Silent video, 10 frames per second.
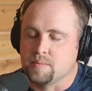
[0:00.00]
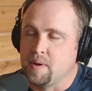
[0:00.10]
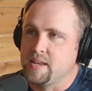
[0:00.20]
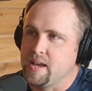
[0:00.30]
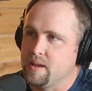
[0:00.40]

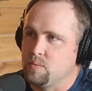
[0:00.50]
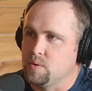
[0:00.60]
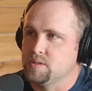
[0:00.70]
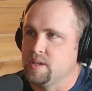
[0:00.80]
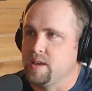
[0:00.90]
my dad
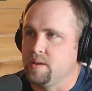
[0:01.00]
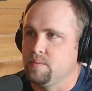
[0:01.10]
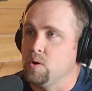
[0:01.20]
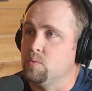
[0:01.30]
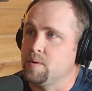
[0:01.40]
was a
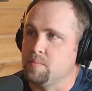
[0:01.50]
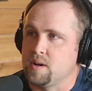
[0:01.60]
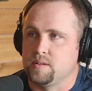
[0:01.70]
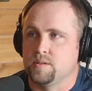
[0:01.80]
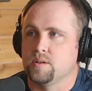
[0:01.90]
home
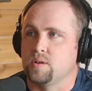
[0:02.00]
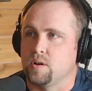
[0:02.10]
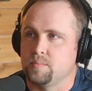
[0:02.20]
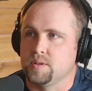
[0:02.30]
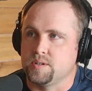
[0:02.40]
remodeler, a
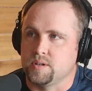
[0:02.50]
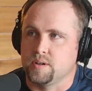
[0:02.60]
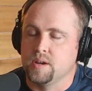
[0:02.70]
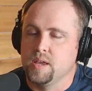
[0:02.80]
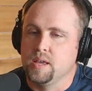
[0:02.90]

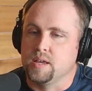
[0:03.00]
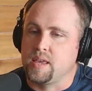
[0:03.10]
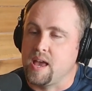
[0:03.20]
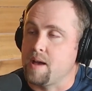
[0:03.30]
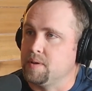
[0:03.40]
carpenter,
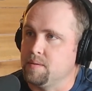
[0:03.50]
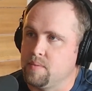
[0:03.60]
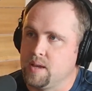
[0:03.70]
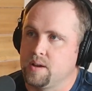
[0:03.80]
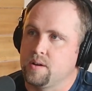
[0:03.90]
cabinet
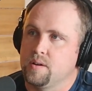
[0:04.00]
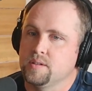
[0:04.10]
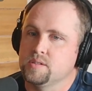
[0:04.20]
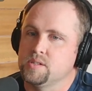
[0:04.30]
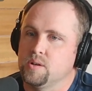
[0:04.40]
maker,
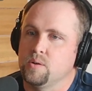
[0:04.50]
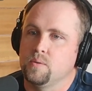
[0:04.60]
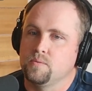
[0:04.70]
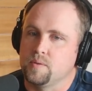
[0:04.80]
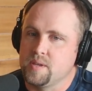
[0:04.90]
and
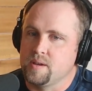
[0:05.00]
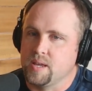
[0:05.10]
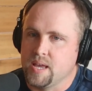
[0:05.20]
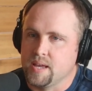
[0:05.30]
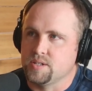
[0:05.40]
so from a
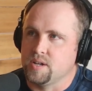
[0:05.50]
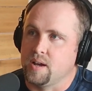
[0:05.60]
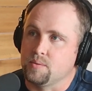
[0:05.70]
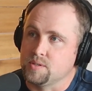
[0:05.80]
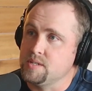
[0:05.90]
young age
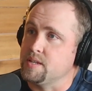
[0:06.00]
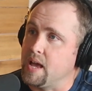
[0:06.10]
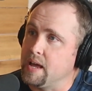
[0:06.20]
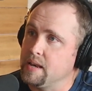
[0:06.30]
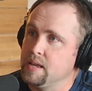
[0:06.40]
I was into
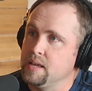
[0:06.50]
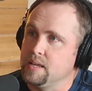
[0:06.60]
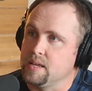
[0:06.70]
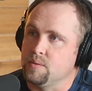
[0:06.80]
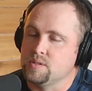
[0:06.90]
that.
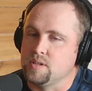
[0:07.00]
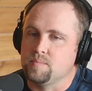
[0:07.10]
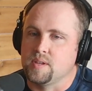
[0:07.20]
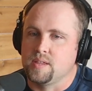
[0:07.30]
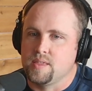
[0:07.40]
It was
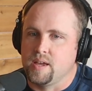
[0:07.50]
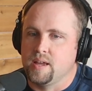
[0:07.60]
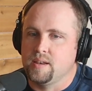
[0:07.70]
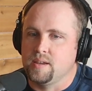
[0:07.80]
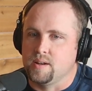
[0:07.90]
something
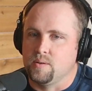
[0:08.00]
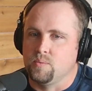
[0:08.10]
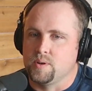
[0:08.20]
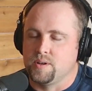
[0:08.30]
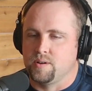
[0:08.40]
that, you know,
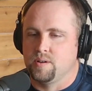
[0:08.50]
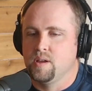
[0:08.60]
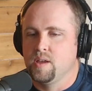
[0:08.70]
when you're